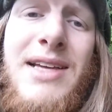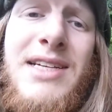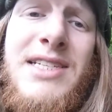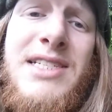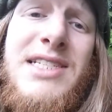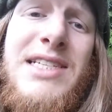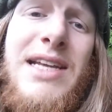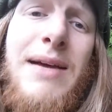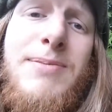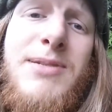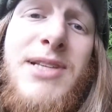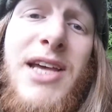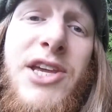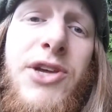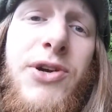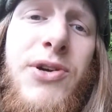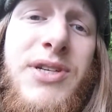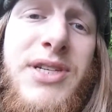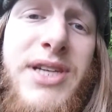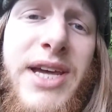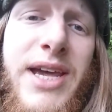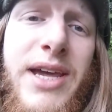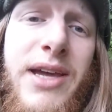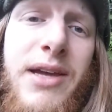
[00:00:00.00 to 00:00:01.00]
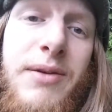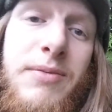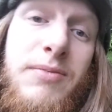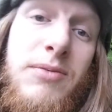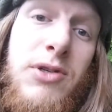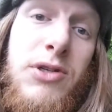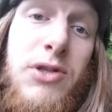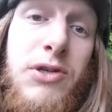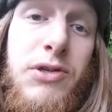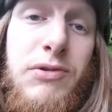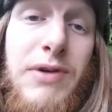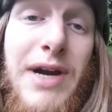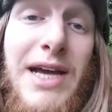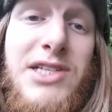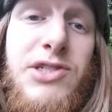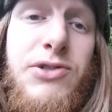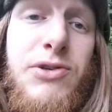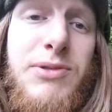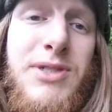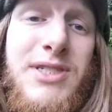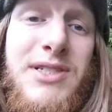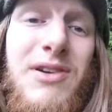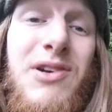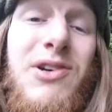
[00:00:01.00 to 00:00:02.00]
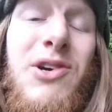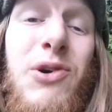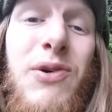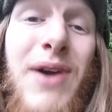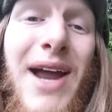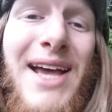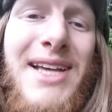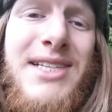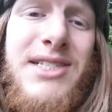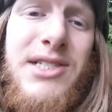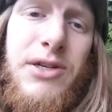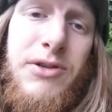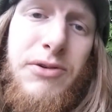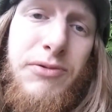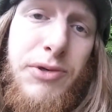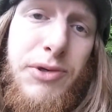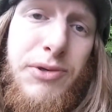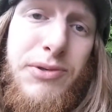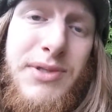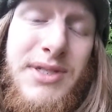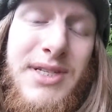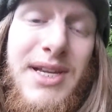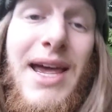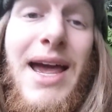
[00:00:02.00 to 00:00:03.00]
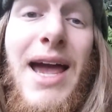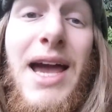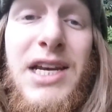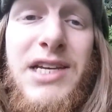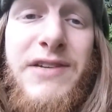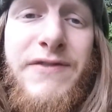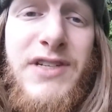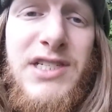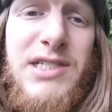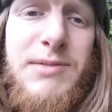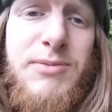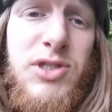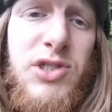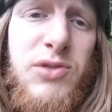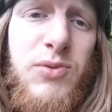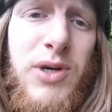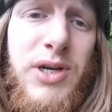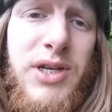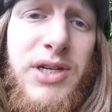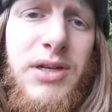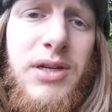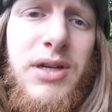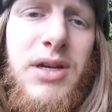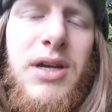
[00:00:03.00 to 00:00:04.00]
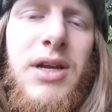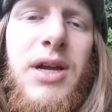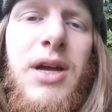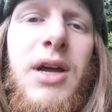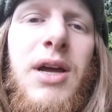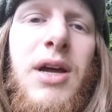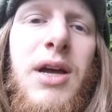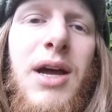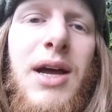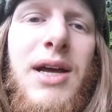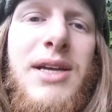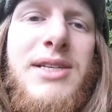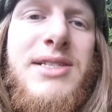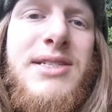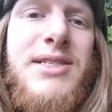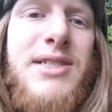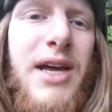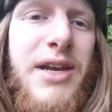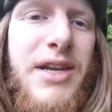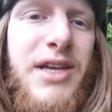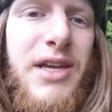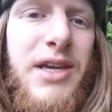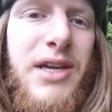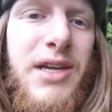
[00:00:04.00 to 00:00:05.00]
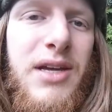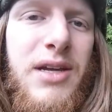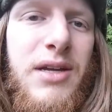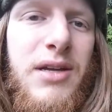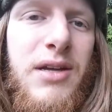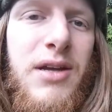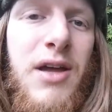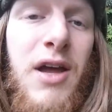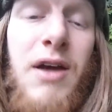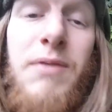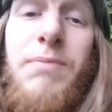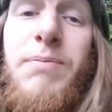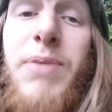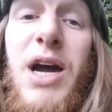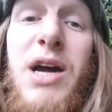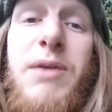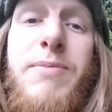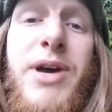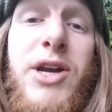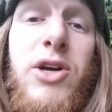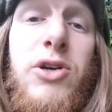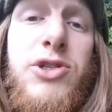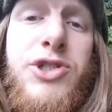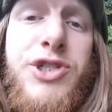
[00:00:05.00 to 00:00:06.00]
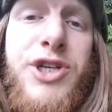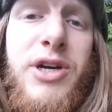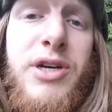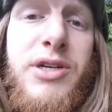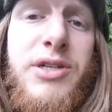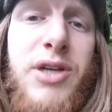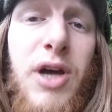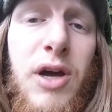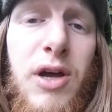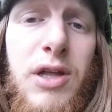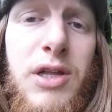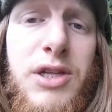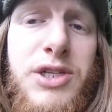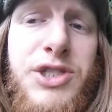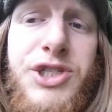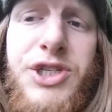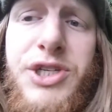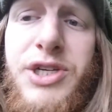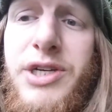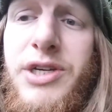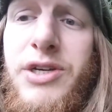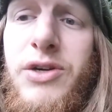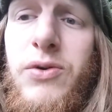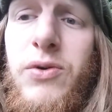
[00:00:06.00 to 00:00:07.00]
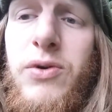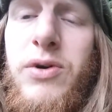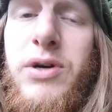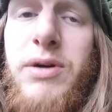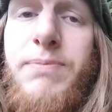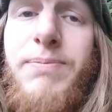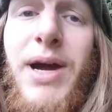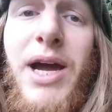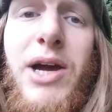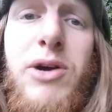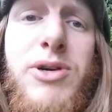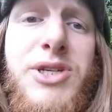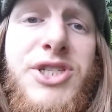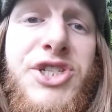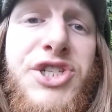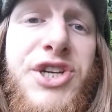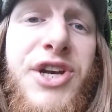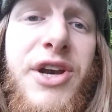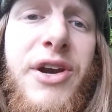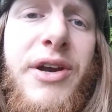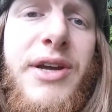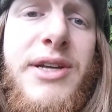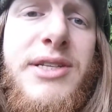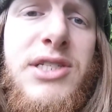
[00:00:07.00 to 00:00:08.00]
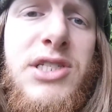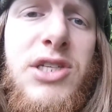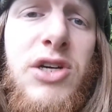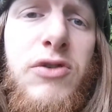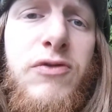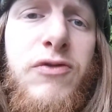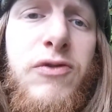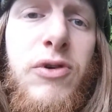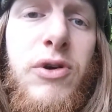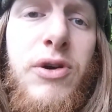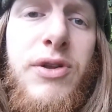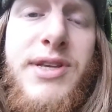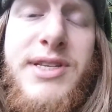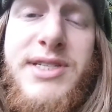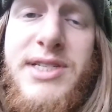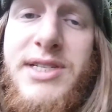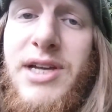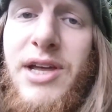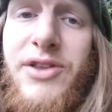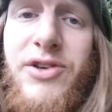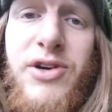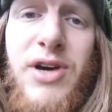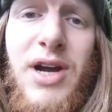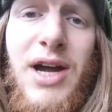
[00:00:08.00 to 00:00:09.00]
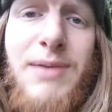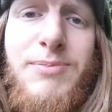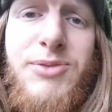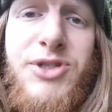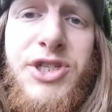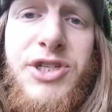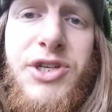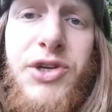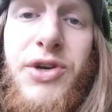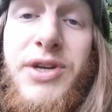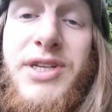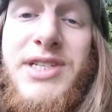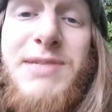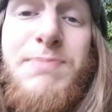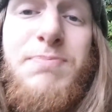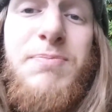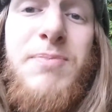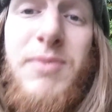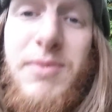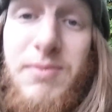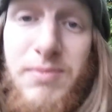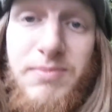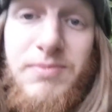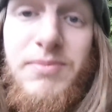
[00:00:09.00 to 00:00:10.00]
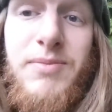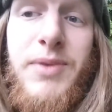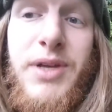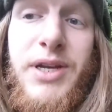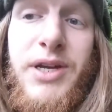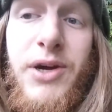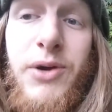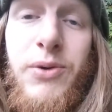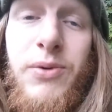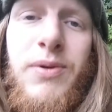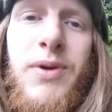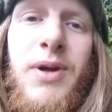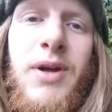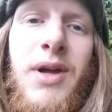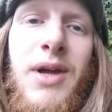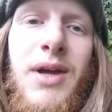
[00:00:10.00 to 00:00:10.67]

Steps that you can take grassroots, grassroots activism is one, uh, studying biomedical gerontology or bioengineering and so forth is another option. You could, you know,